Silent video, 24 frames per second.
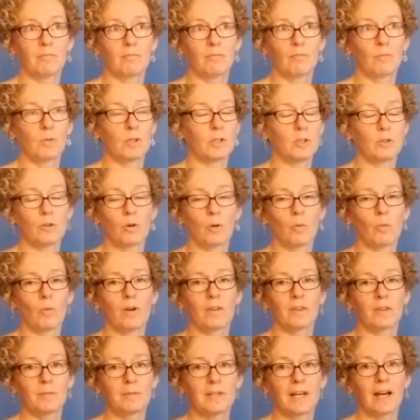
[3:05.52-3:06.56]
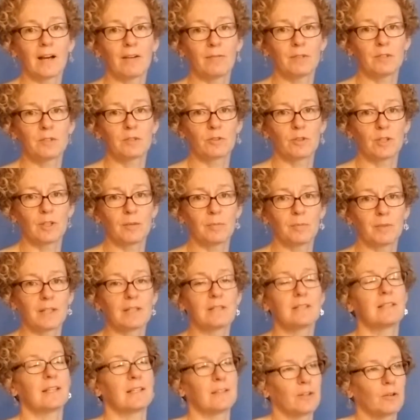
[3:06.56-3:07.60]
when you don't want them to have the treat, because
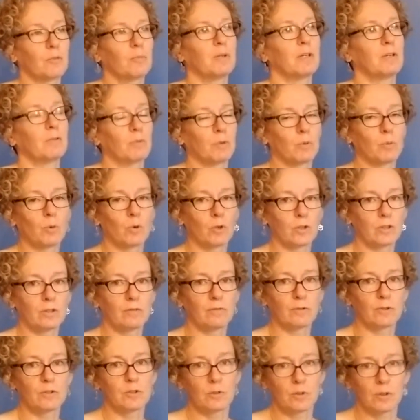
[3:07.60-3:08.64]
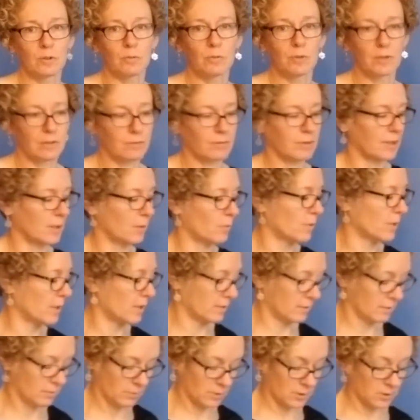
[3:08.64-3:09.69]
then they're being rewarded for doing whatever they want,
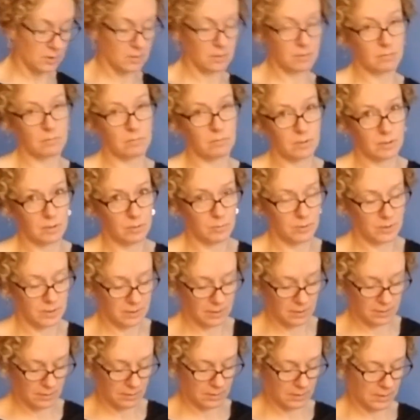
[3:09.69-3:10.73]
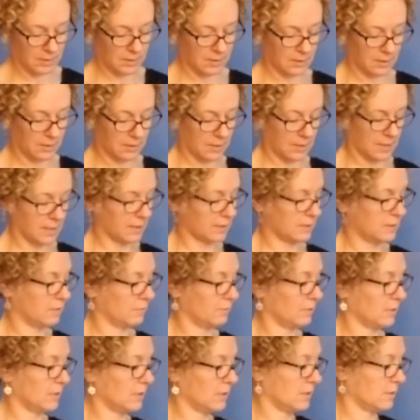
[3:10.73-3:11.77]
which isn't really what the
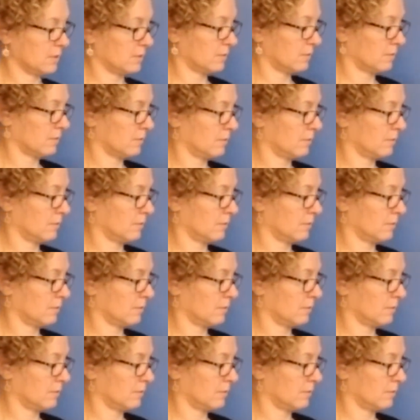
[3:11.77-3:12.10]
activity is.